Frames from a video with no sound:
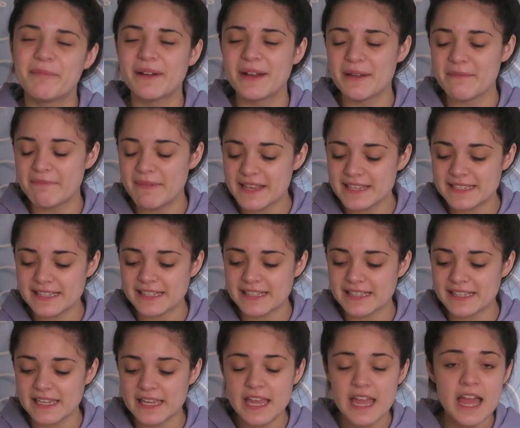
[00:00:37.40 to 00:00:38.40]
but
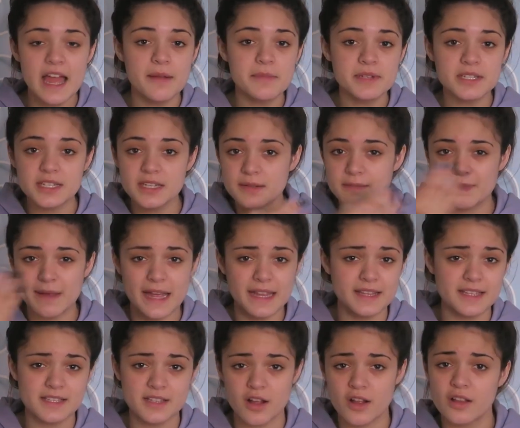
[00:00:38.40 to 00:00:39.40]
basically, I'm just gonna
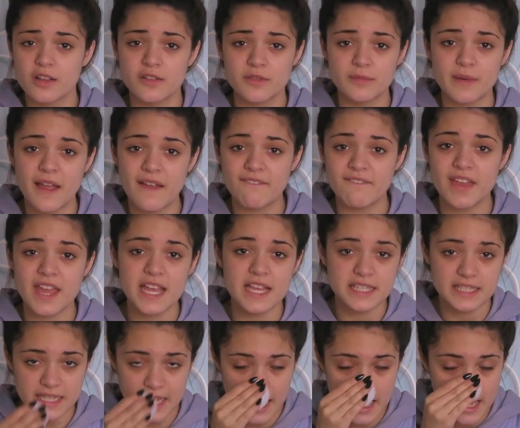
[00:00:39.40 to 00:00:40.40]
pat this all over my
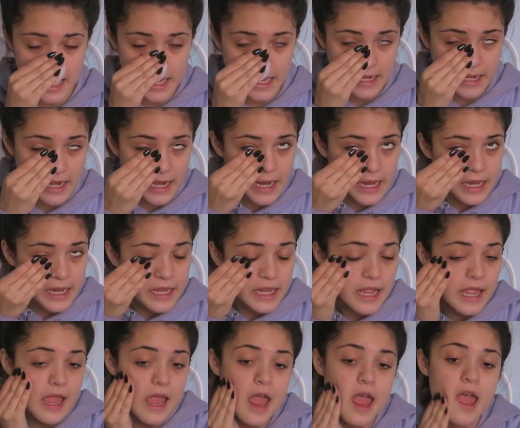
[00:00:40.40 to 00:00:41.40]
face and
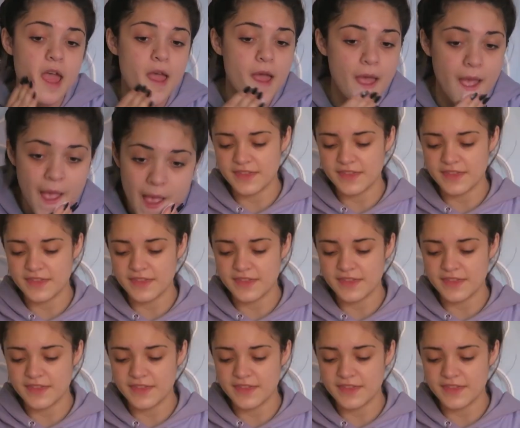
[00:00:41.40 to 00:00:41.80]
yeah.